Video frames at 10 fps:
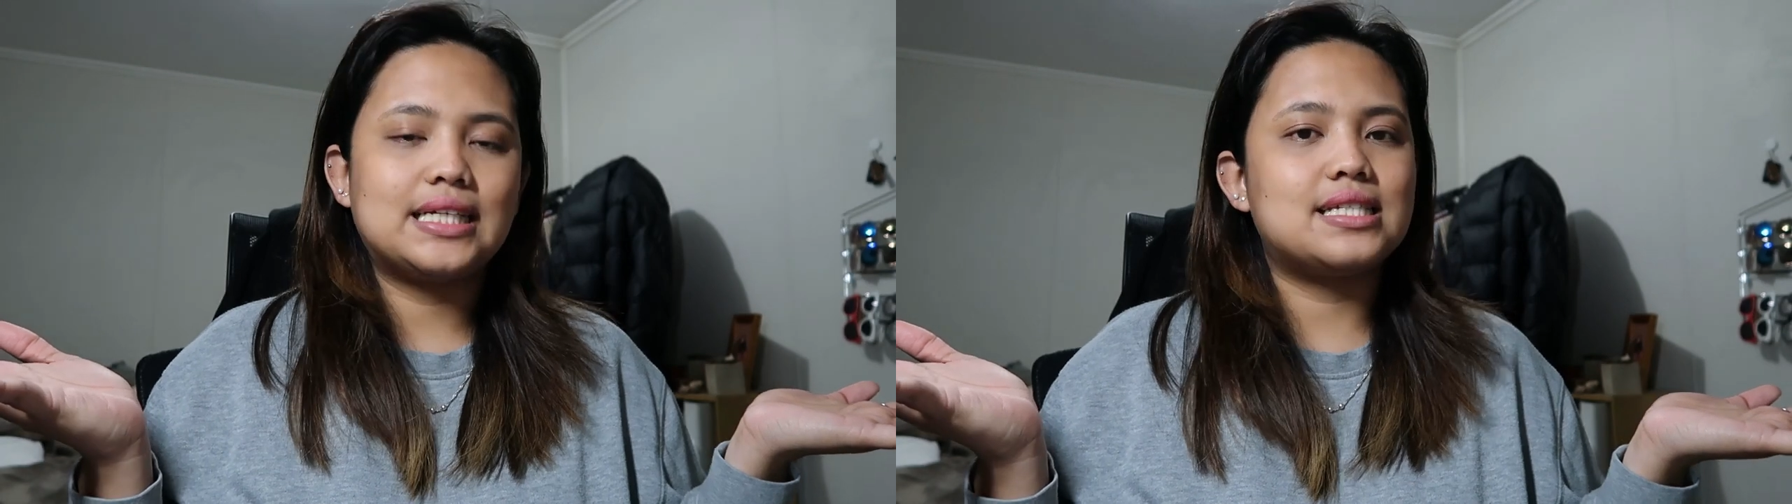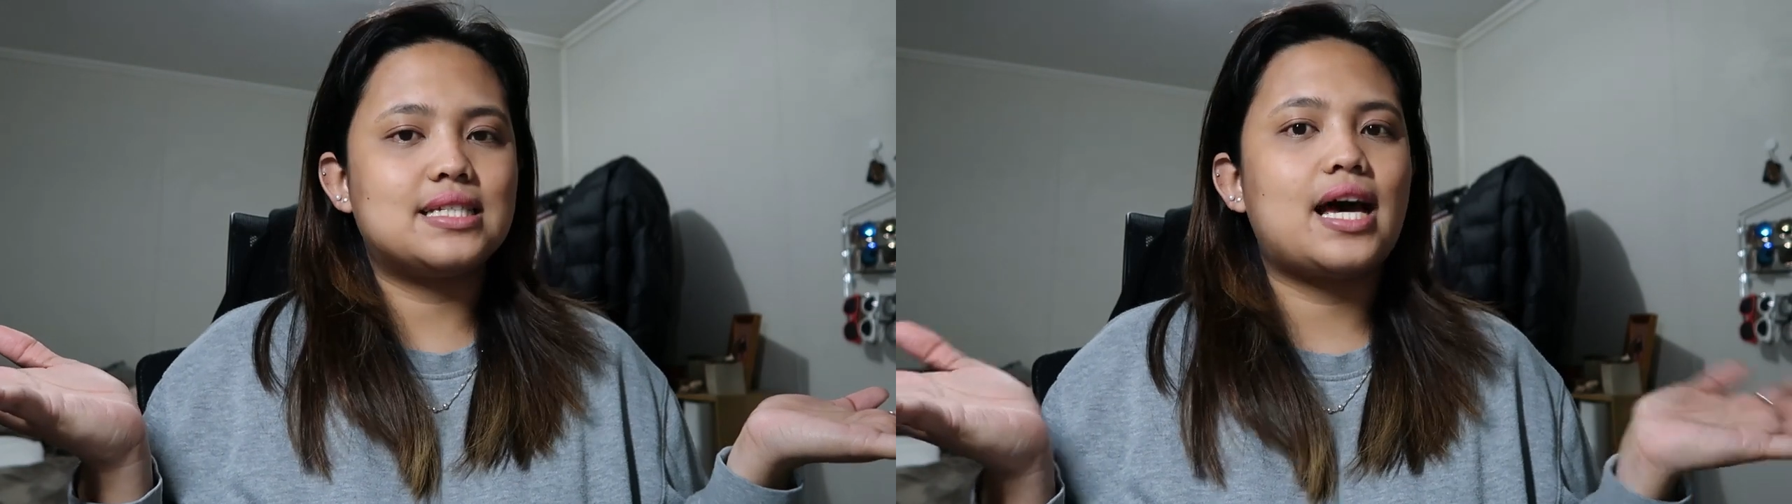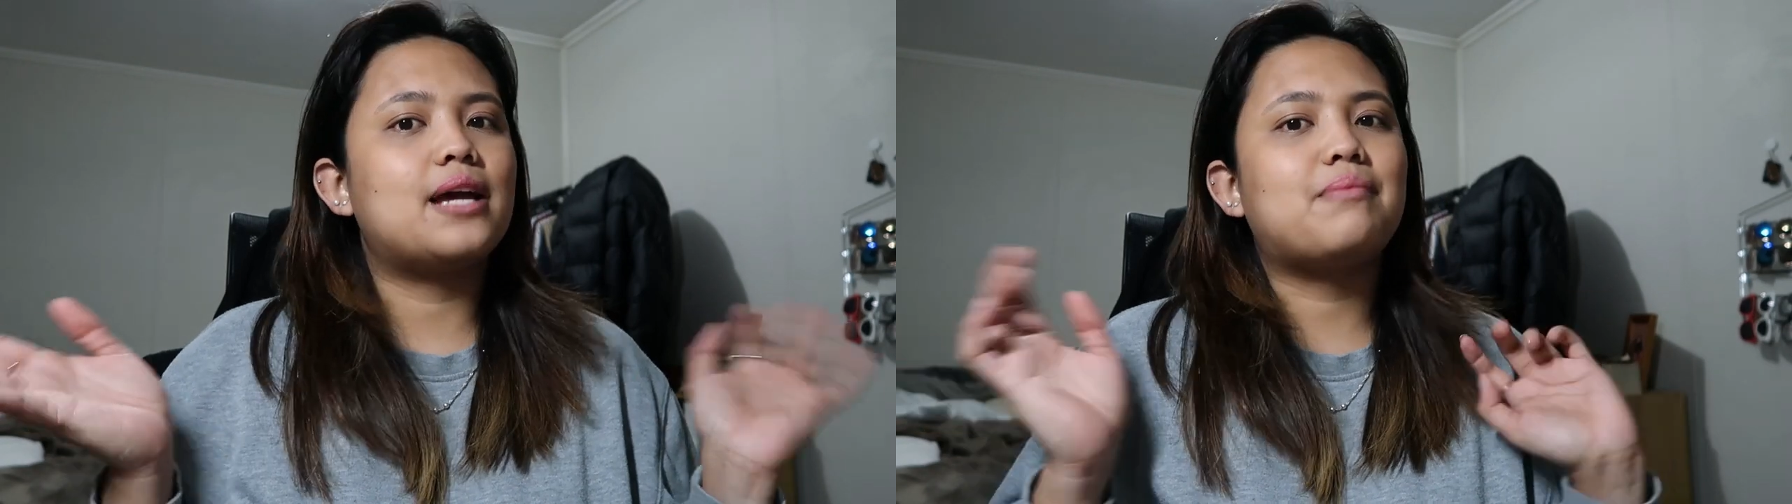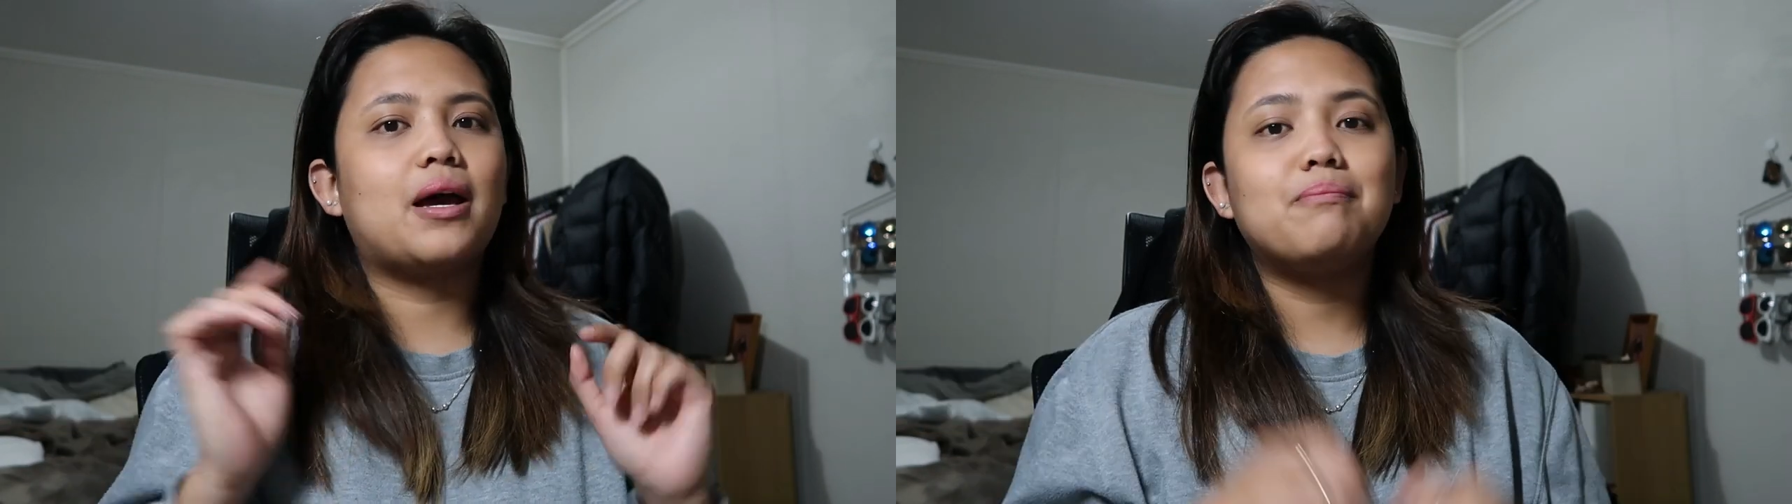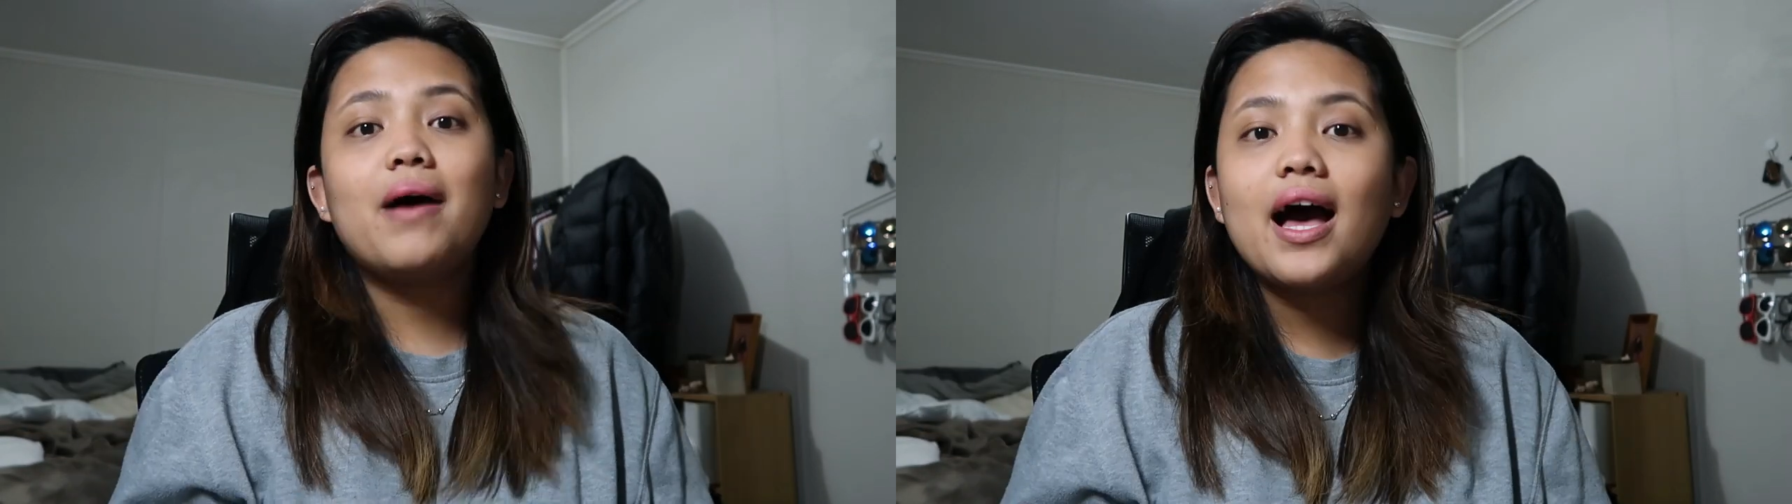inside
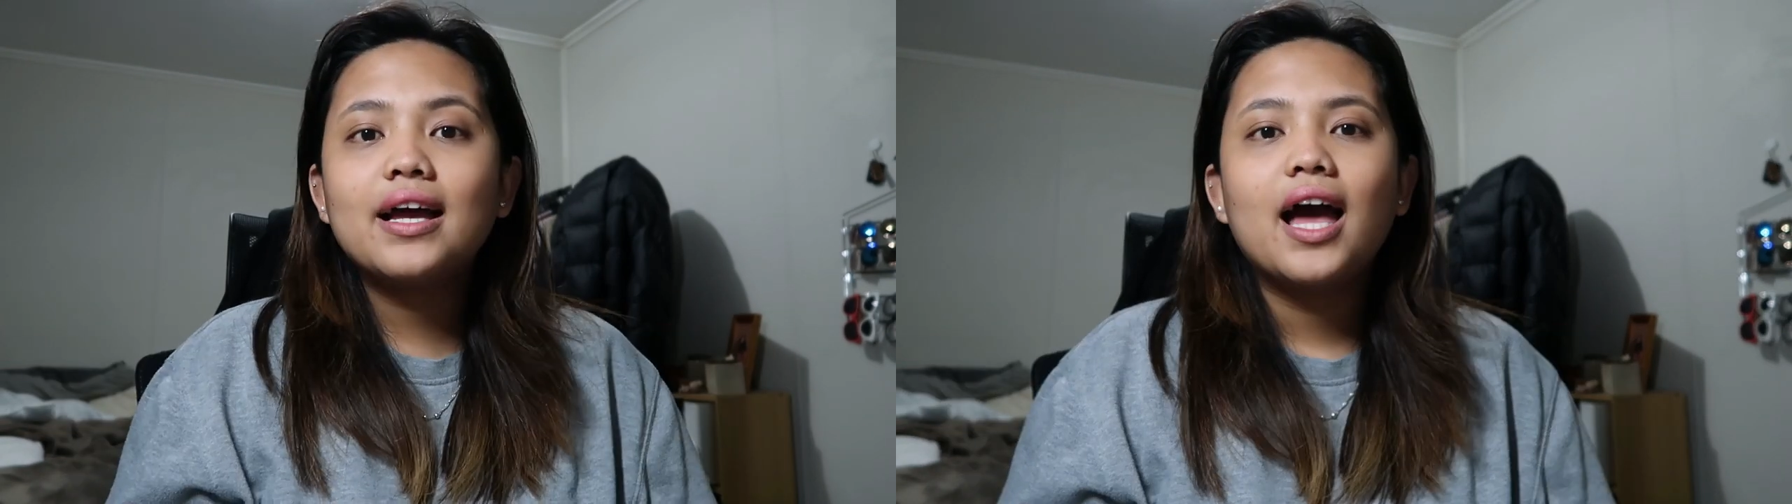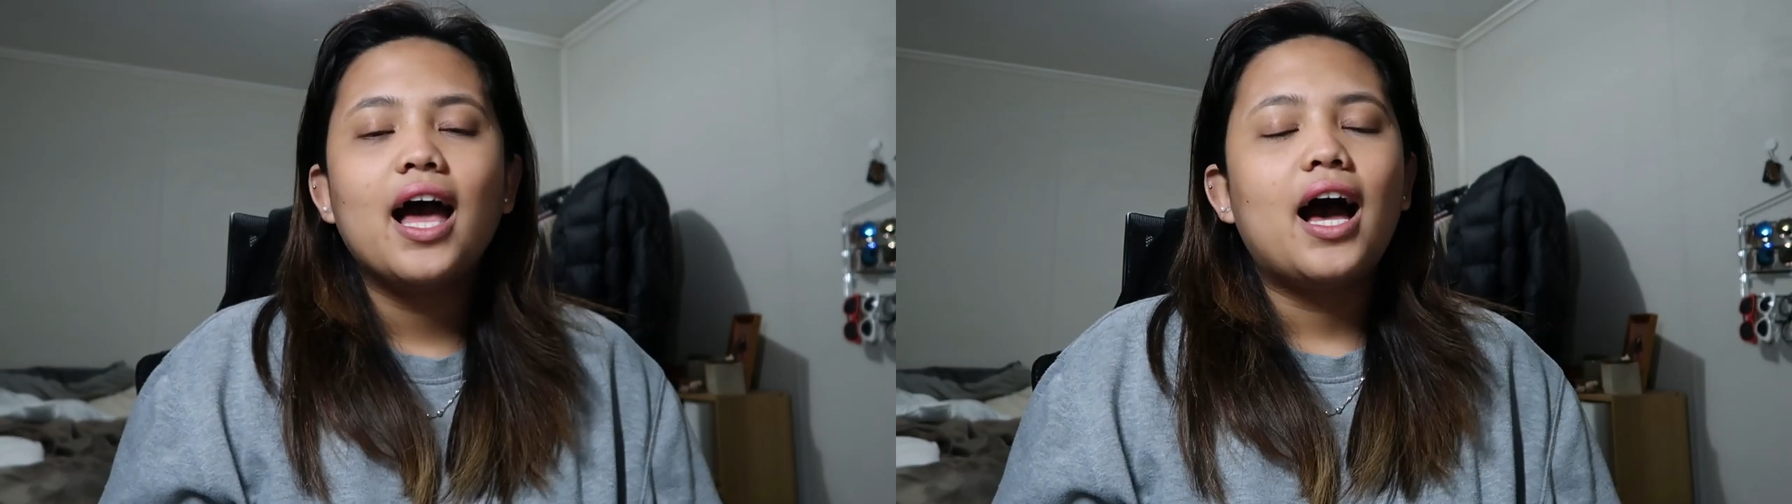my bag.